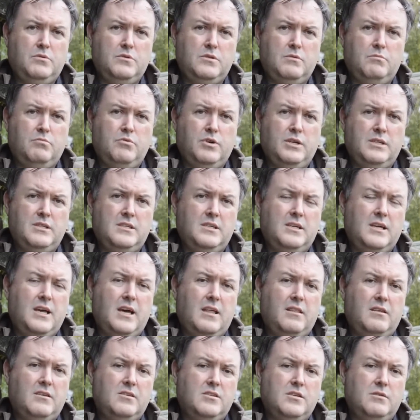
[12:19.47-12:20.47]
to bring
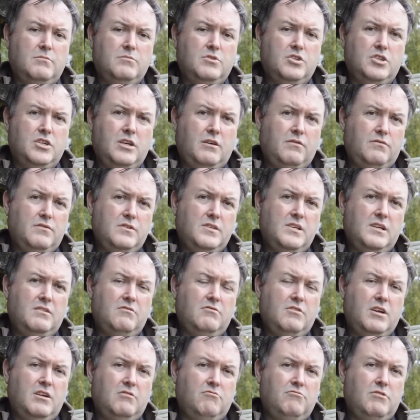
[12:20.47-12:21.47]
together some shifts in